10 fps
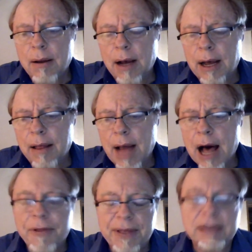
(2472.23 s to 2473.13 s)

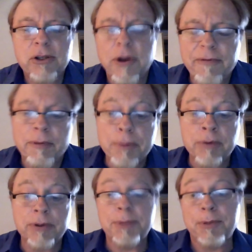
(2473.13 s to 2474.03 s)
how things look from
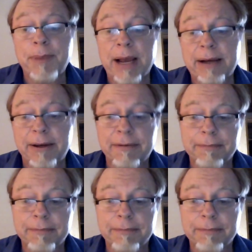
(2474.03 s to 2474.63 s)
Putin's perspective.